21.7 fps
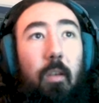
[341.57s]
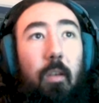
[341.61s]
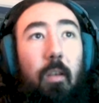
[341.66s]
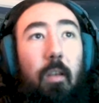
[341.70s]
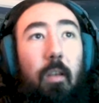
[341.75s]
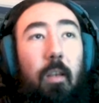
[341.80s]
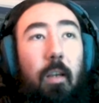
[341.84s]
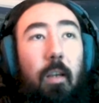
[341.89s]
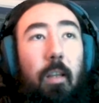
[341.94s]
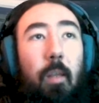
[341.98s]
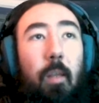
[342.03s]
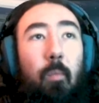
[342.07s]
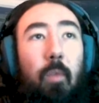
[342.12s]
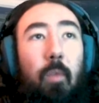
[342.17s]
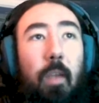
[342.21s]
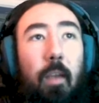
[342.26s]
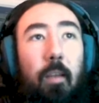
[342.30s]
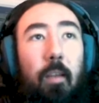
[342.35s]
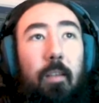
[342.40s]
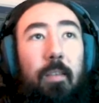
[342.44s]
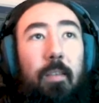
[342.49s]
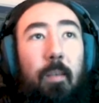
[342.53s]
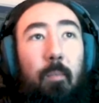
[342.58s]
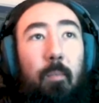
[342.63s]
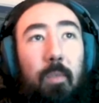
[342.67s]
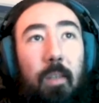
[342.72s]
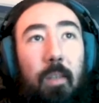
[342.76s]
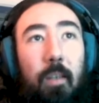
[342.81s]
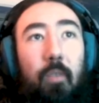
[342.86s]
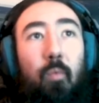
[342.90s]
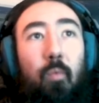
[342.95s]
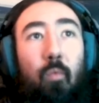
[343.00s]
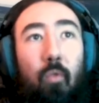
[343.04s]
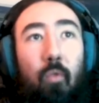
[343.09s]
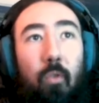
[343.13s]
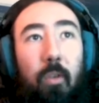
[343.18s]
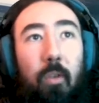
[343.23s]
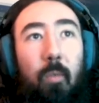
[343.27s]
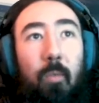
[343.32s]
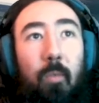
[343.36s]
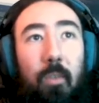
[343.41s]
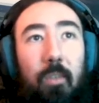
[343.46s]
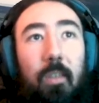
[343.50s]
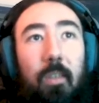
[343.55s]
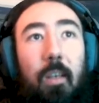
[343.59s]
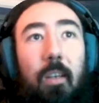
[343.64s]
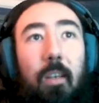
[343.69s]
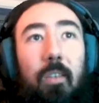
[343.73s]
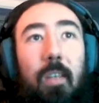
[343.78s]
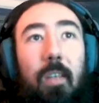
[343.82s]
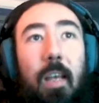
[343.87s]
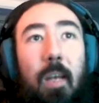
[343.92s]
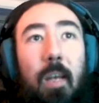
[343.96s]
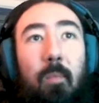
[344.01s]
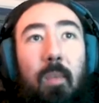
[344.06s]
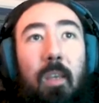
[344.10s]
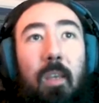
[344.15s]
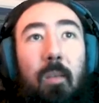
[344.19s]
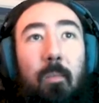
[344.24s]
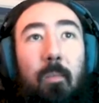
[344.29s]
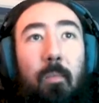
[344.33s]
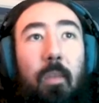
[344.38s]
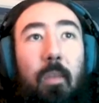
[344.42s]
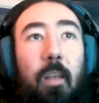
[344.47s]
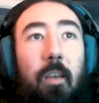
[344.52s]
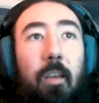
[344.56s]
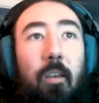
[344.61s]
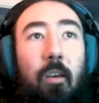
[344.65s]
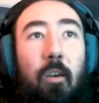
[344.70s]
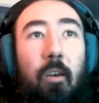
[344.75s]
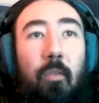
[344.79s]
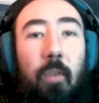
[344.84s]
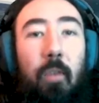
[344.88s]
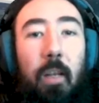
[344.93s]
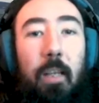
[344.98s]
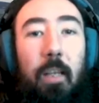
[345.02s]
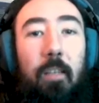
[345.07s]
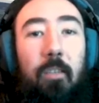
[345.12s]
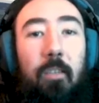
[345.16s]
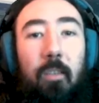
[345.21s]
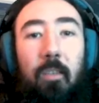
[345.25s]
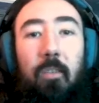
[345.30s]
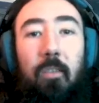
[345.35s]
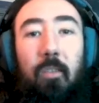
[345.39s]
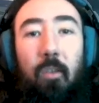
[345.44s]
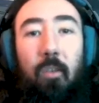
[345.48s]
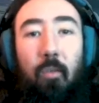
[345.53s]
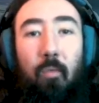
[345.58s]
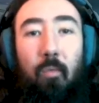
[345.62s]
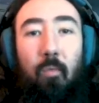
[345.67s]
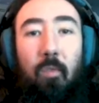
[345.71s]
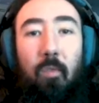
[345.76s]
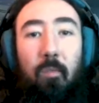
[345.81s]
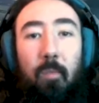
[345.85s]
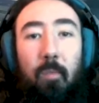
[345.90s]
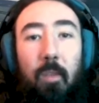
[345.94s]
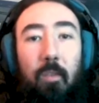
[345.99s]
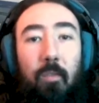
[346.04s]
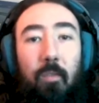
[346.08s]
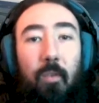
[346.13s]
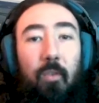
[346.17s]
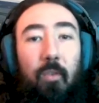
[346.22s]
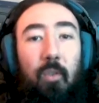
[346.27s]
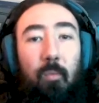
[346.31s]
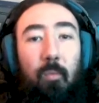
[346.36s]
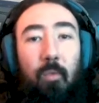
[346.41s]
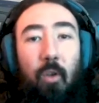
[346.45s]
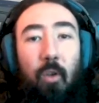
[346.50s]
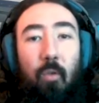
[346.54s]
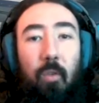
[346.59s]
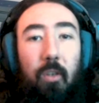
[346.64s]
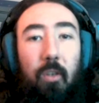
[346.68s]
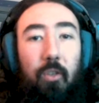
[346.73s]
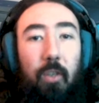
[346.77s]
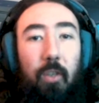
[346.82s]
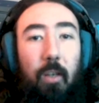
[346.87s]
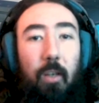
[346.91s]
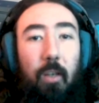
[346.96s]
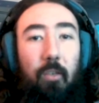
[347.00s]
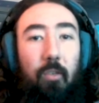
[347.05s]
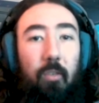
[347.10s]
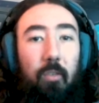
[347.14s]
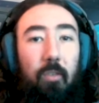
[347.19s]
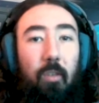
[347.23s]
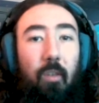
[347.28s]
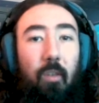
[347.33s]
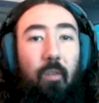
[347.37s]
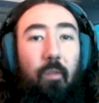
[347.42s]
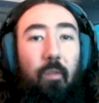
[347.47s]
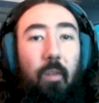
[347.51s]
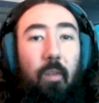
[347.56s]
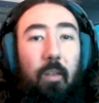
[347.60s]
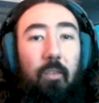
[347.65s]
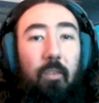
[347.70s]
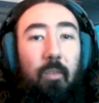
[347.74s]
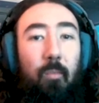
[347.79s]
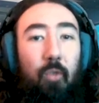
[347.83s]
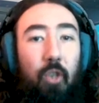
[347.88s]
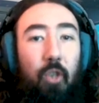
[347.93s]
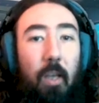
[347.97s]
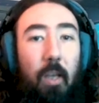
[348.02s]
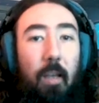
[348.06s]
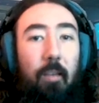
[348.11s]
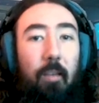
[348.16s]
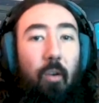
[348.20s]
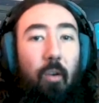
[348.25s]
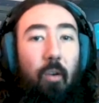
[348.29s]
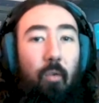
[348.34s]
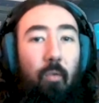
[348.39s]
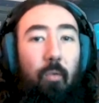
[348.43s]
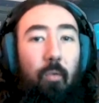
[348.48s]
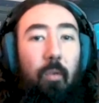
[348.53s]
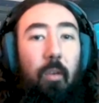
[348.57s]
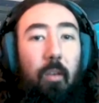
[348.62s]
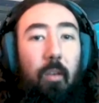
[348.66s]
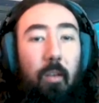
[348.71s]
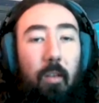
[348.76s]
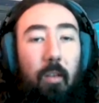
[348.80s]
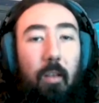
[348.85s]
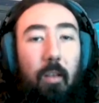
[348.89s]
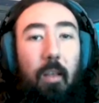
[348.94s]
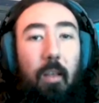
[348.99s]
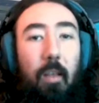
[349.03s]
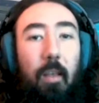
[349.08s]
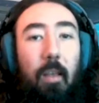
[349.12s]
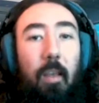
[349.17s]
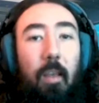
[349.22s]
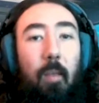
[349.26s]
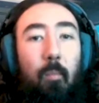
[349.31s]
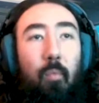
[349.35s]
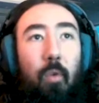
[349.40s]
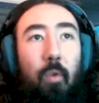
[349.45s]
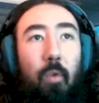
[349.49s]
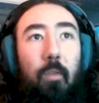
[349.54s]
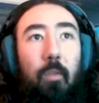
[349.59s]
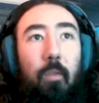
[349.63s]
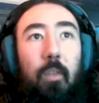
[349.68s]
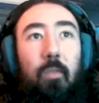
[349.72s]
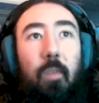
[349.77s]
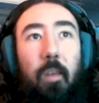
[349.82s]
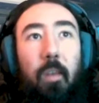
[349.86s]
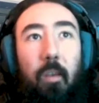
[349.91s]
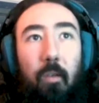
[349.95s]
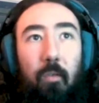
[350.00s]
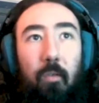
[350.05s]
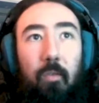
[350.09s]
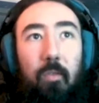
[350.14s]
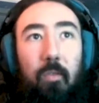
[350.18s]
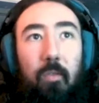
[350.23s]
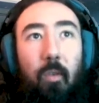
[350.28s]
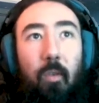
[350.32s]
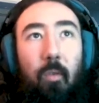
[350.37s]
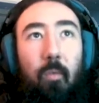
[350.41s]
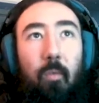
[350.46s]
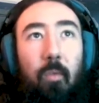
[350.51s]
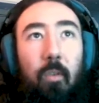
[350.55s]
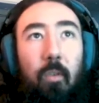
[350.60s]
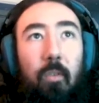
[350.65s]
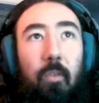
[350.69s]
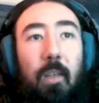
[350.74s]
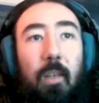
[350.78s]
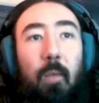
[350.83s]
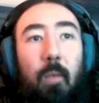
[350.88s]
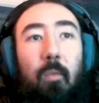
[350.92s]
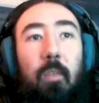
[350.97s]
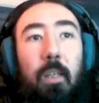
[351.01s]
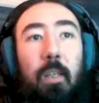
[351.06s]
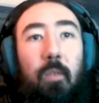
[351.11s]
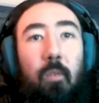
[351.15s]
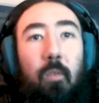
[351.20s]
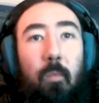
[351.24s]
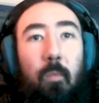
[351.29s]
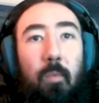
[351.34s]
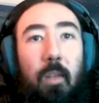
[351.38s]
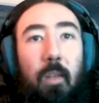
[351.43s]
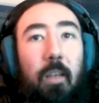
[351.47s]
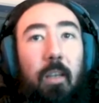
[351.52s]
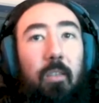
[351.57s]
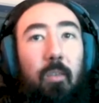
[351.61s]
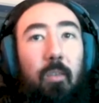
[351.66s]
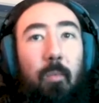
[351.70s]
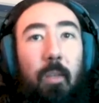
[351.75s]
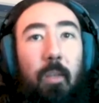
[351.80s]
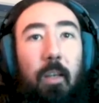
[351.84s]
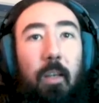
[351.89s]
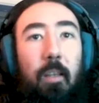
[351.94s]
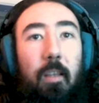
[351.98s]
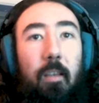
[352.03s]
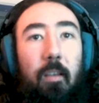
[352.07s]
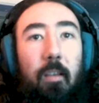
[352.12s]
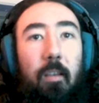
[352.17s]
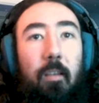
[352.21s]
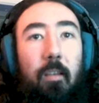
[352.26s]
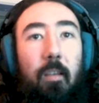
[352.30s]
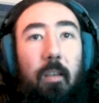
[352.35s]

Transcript: And then we get a tip/warning which says enemy and player are related. So we've been through some code injection stuff and some shared code in previous videos, so it looks like we'll need to apply some of that here.